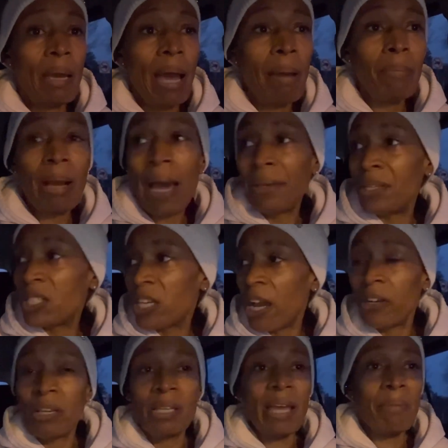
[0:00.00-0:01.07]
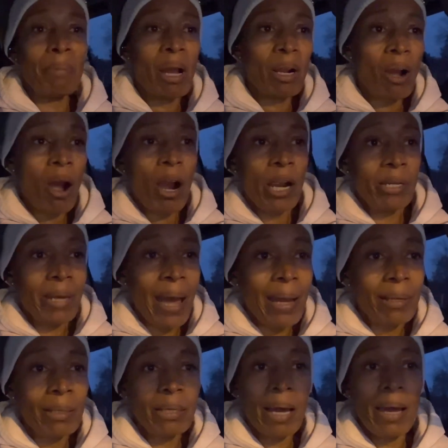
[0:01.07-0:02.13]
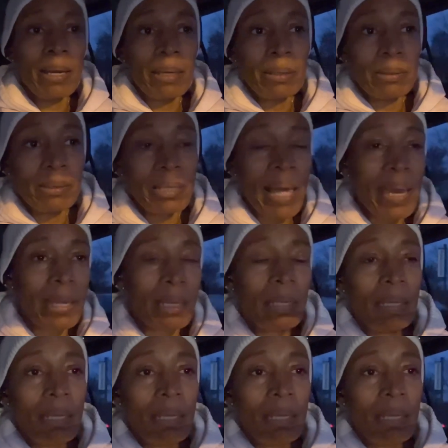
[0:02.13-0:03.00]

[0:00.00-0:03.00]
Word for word: I'm kind of scared to let my car not, like,